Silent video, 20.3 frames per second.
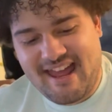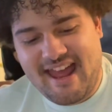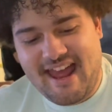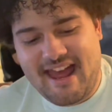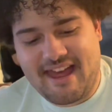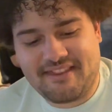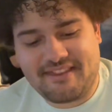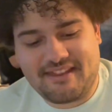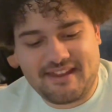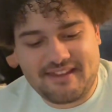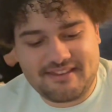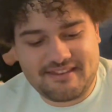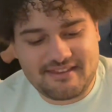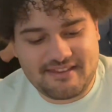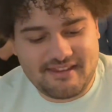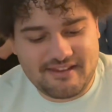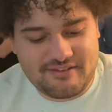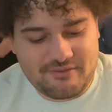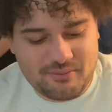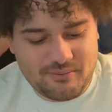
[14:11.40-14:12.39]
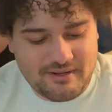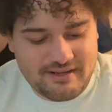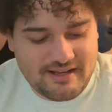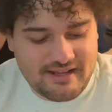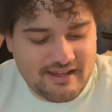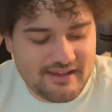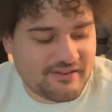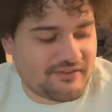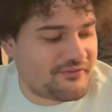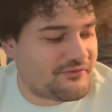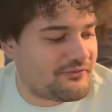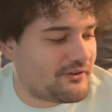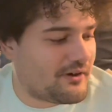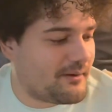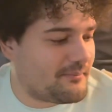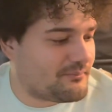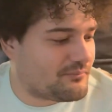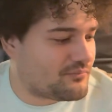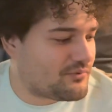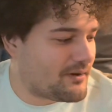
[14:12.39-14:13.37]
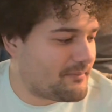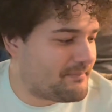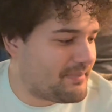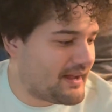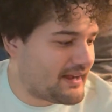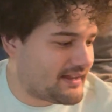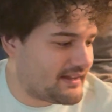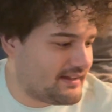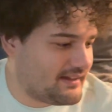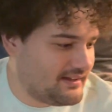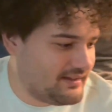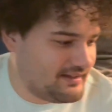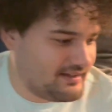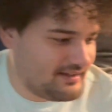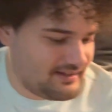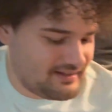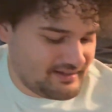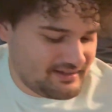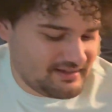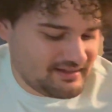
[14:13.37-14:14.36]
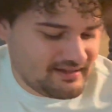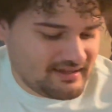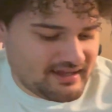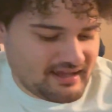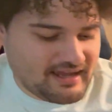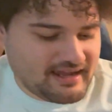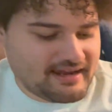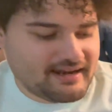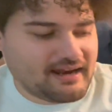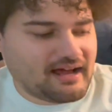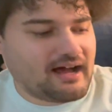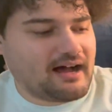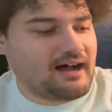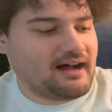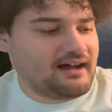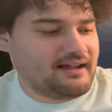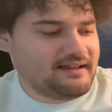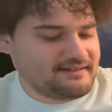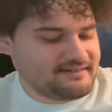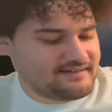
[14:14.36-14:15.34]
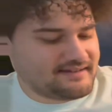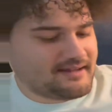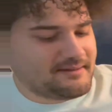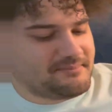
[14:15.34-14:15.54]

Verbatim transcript: And then this one is from Rebecca and Hans, I